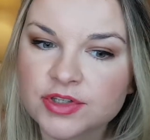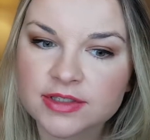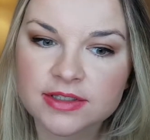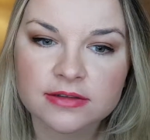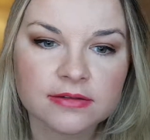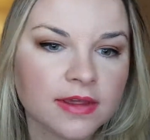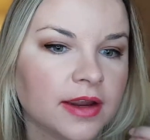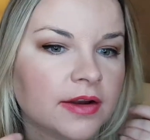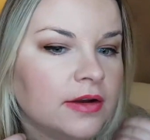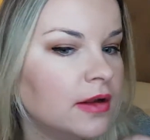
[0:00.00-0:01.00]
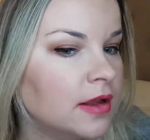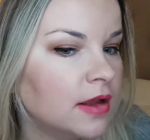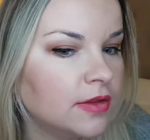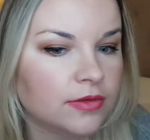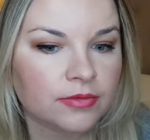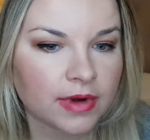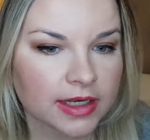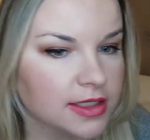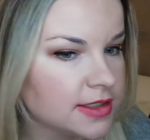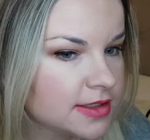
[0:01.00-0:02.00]
is still there. The
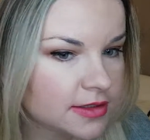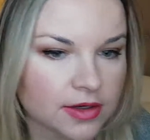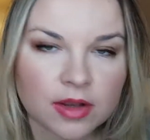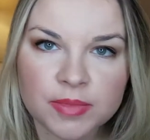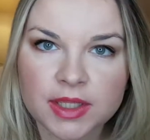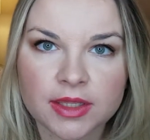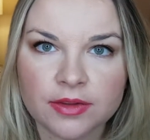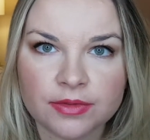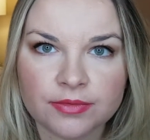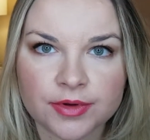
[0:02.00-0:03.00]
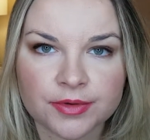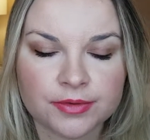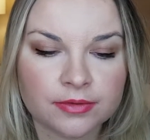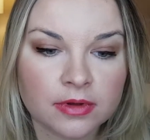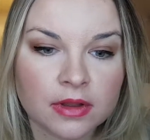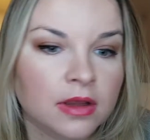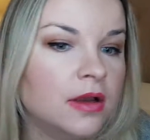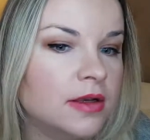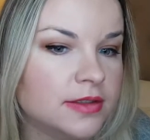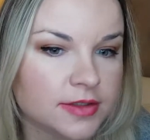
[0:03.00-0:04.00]
redness is not peeking through.
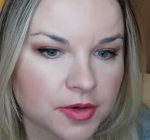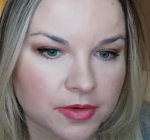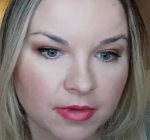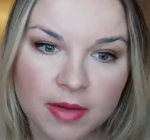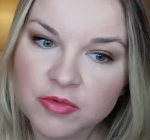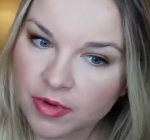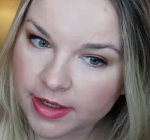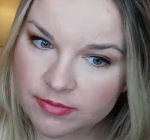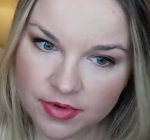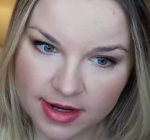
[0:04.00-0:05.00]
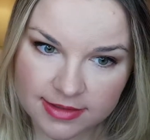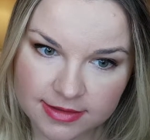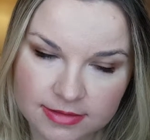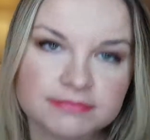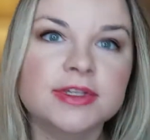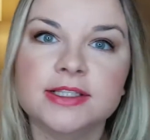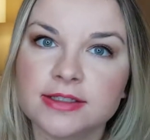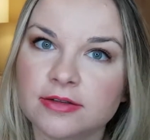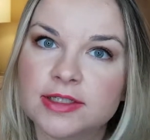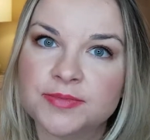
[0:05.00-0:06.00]
So I'm quite impressed. It
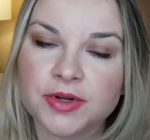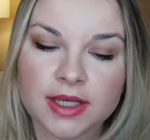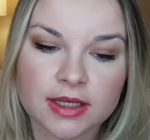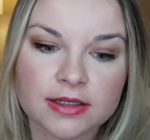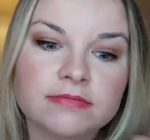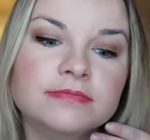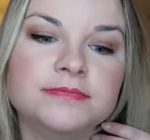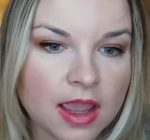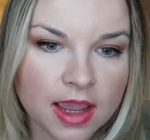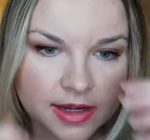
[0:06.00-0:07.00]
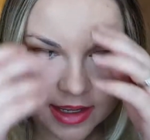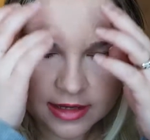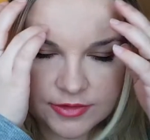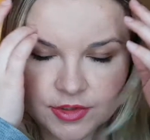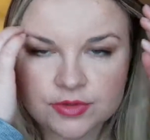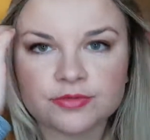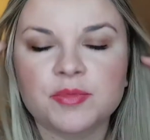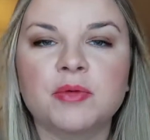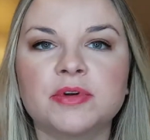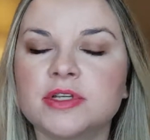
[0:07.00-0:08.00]
still looks pretty good. And I do
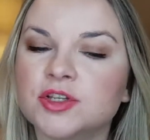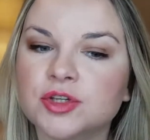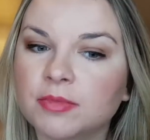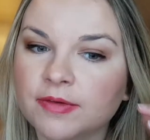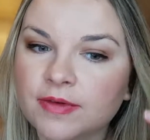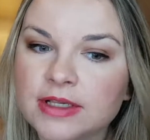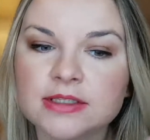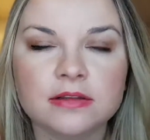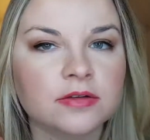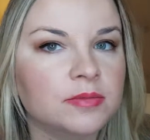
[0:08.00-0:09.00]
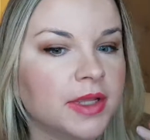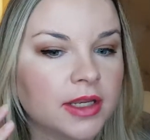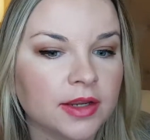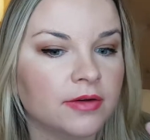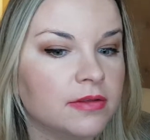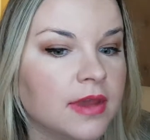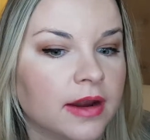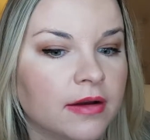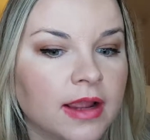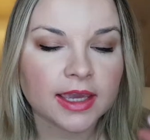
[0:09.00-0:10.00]
remember touching my face a little bit here and
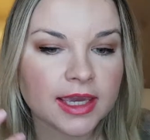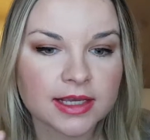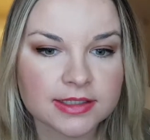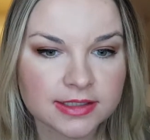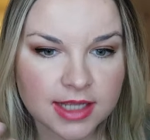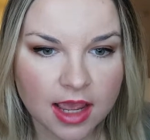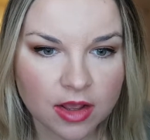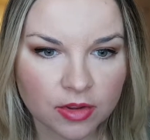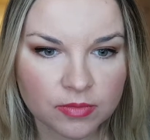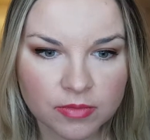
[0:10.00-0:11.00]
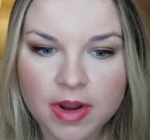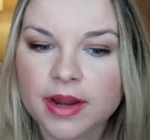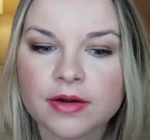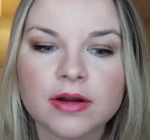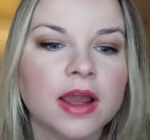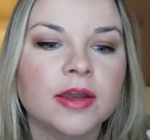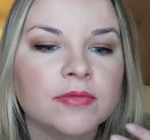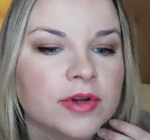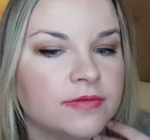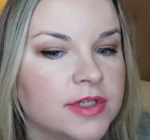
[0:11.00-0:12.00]
there. I can't tell where I
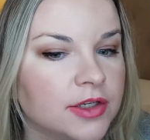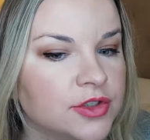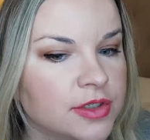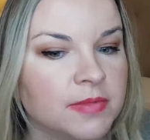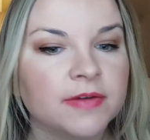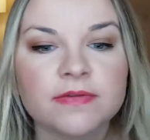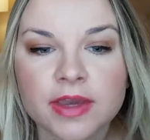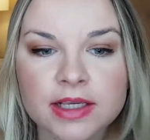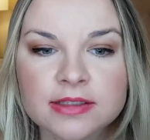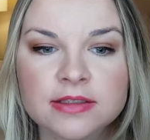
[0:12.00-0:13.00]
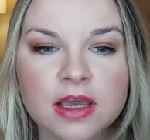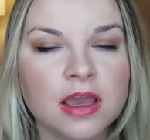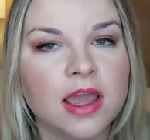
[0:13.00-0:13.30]
would have touched my face,